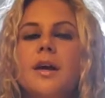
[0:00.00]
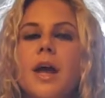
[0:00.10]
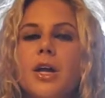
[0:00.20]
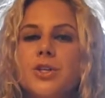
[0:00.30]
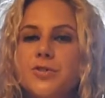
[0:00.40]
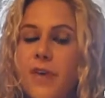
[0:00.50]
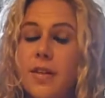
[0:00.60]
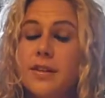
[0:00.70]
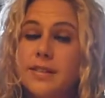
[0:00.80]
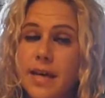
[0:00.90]
And you
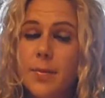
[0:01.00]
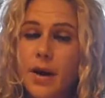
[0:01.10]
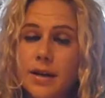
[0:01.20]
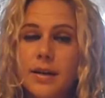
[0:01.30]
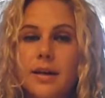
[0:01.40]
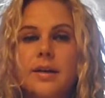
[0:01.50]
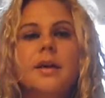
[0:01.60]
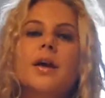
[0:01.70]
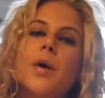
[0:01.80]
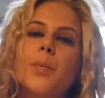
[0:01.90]
find the same onion,
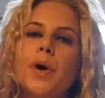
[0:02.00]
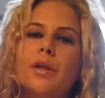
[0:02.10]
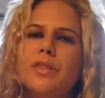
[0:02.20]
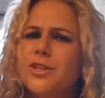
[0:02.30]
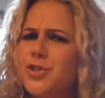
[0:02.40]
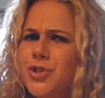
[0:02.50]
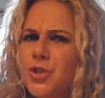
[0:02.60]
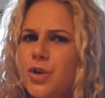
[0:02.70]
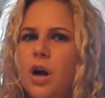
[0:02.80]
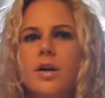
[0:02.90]
but these are
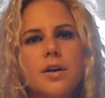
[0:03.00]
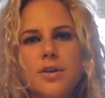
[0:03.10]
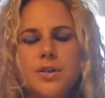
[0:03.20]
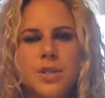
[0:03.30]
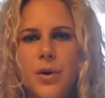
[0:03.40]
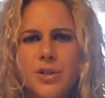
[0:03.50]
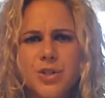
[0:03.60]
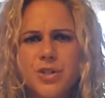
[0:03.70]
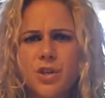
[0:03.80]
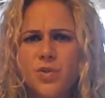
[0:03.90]
$2. So you ask
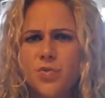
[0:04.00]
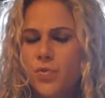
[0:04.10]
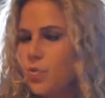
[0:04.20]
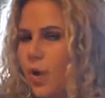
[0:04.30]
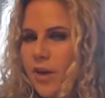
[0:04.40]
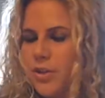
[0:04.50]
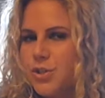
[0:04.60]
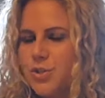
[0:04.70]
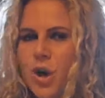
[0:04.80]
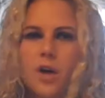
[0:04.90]
yourself, why are
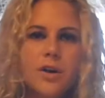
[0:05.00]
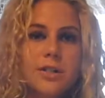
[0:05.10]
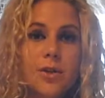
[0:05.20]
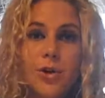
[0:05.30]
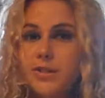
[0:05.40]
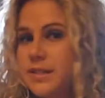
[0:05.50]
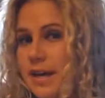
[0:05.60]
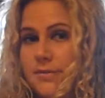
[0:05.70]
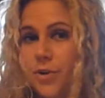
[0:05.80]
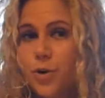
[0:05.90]
they $2? Are they
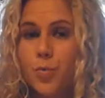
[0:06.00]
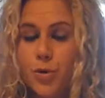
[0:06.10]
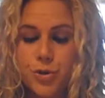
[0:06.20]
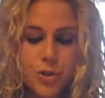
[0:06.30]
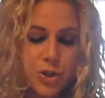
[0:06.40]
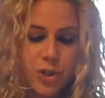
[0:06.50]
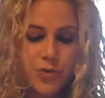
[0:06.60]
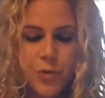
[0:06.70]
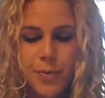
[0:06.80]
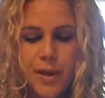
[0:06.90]
safer, more nutritious
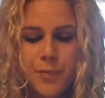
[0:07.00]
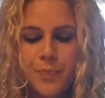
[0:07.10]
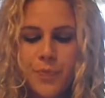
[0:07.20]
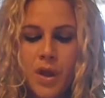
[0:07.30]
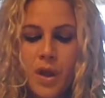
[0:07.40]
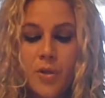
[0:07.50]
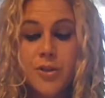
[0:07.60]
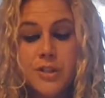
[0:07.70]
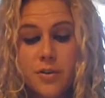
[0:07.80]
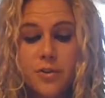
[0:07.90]
for me? There are
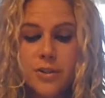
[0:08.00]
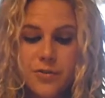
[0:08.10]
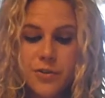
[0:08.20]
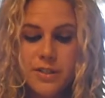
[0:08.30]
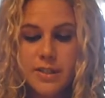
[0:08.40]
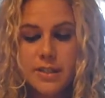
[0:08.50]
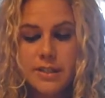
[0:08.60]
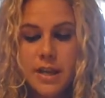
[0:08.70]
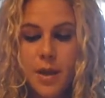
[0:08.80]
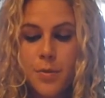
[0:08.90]
several differences
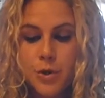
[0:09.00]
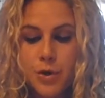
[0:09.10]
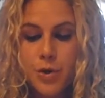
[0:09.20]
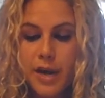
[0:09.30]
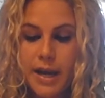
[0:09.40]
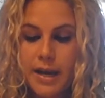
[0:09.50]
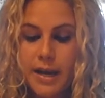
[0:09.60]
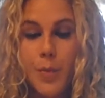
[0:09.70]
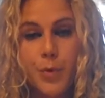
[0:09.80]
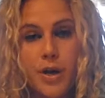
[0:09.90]
between
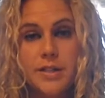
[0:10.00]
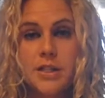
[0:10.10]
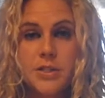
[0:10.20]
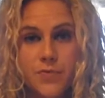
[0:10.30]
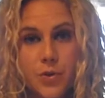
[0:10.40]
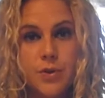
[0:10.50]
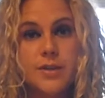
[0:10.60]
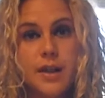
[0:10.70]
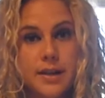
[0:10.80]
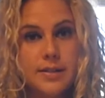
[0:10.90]
organic and processed foods
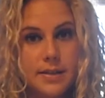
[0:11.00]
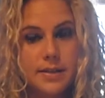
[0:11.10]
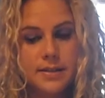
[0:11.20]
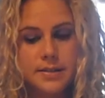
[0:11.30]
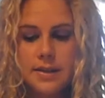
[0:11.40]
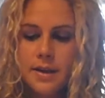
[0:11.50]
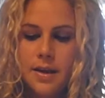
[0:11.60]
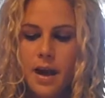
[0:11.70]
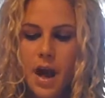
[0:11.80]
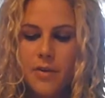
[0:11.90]
that exist.
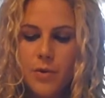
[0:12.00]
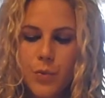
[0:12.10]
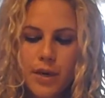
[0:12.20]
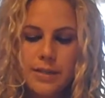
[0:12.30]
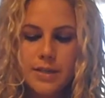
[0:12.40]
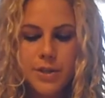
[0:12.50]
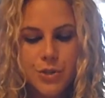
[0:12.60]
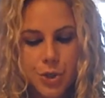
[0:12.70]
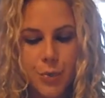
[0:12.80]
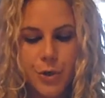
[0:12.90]
Everyone as a
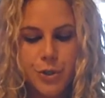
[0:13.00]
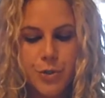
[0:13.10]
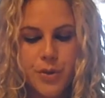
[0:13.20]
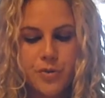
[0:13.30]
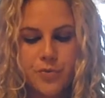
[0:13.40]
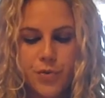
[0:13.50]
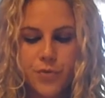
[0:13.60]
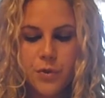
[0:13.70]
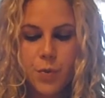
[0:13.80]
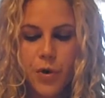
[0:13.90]
consumer should be
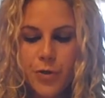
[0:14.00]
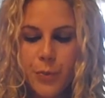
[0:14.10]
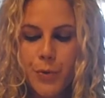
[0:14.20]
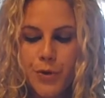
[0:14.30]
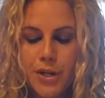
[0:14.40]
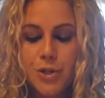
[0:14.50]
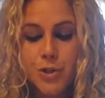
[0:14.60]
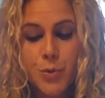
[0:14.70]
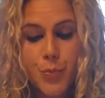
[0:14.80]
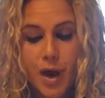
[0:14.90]
informed of what they're putting into
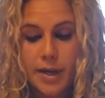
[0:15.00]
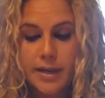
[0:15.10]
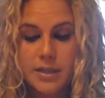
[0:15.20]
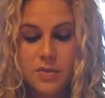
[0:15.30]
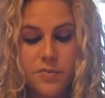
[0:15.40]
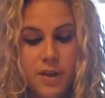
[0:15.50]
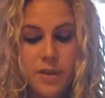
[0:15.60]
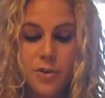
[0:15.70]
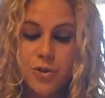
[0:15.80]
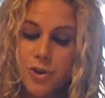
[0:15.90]
their bodies and
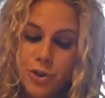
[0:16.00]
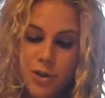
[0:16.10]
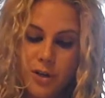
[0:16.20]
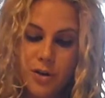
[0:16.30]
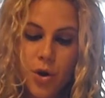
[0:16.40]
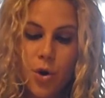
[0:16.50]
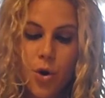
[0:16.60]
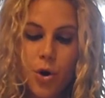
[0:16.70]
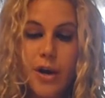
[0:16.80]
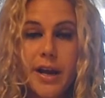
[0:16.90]
feeding their children.
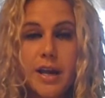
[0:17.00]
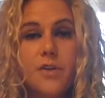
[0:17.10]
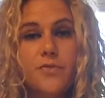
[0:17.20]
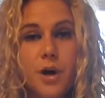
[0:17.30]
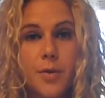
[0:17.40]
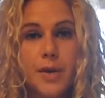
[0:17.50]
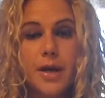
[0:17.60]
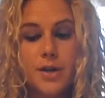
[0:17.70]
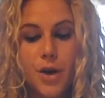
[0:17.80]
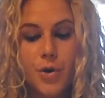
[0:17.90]
Organic
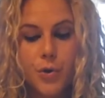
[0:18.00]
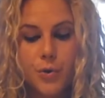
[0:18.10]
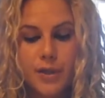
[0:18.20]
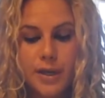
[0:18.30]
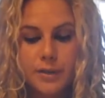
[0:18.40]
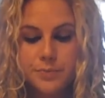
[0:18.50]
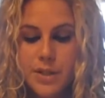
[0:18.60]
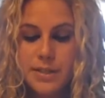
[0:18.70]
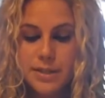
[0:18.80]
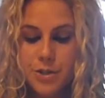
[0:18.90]
farming not only
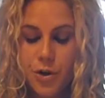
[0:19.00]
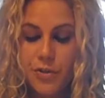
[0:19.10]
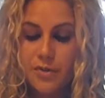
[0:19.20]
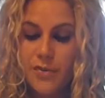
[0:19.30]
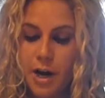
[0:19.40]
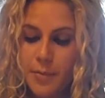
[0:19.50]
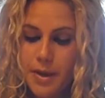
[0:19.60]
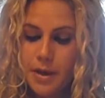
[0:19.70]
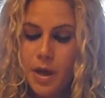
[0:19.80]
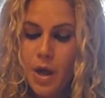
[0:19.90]
is easier on the
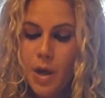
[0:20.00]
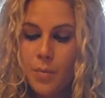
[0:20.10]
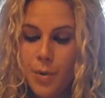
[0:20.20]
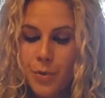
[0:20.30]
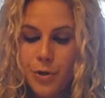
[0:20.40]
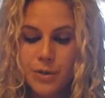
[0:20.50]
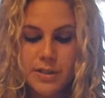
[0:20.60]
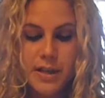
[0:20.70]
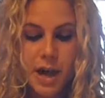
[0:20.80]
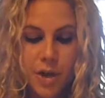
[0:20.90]
environment, but
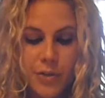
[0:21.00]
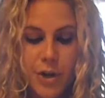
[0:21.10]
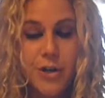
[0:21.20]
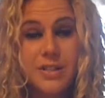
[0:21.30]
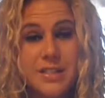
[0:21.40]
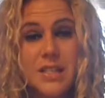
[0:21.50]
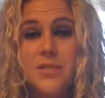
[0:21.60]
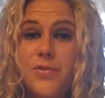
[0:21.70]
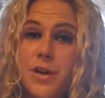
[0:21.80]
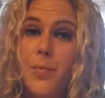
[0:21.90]
produces a healthier,
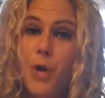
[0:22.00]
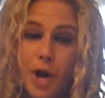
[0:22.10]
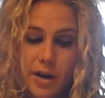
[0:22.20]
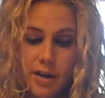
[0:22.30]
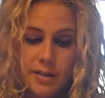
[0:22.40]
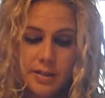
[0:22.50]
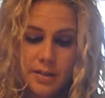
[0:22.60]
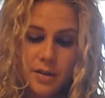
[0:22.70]
disease-free product.